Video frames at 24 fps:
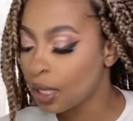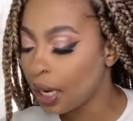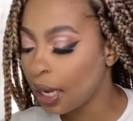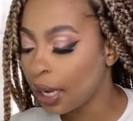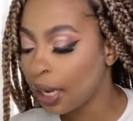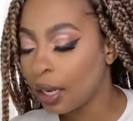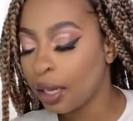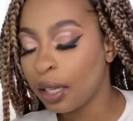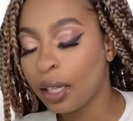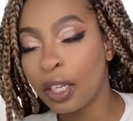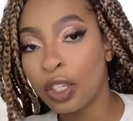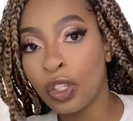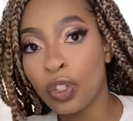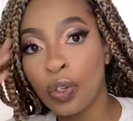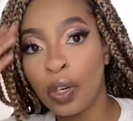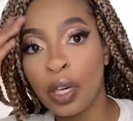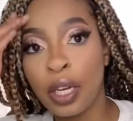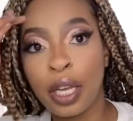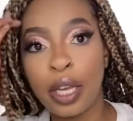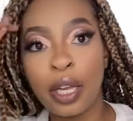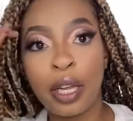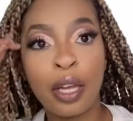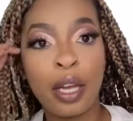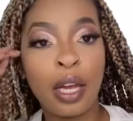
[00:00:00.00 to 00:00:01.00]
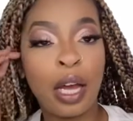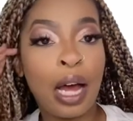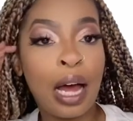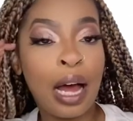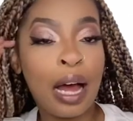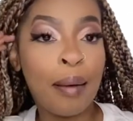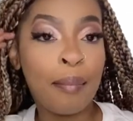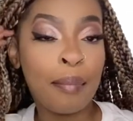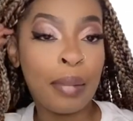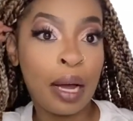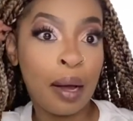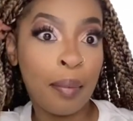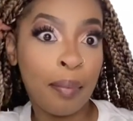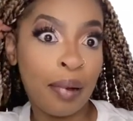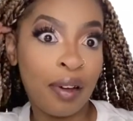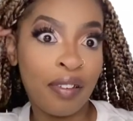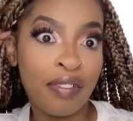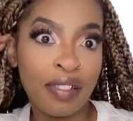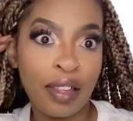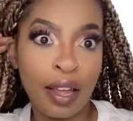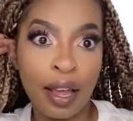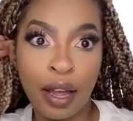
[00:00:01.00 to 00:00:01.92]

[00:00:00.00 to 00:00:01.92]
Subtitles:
like literally a hamba above the